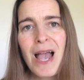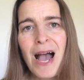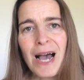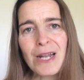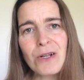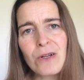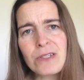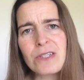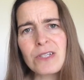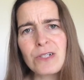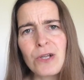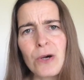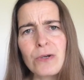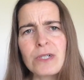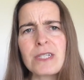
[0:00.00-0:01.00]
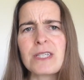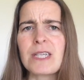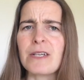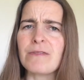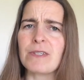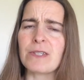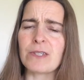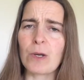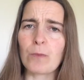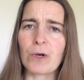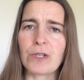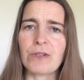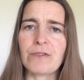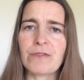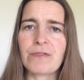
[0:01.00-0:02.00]
And also notice if there's somewhere
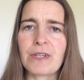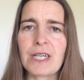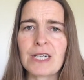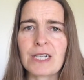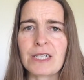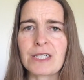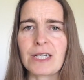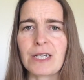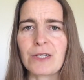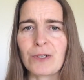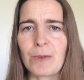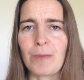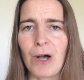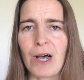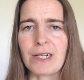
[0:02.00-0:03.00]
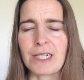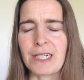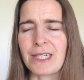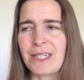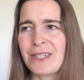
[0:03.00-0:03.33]
you feel it in your body,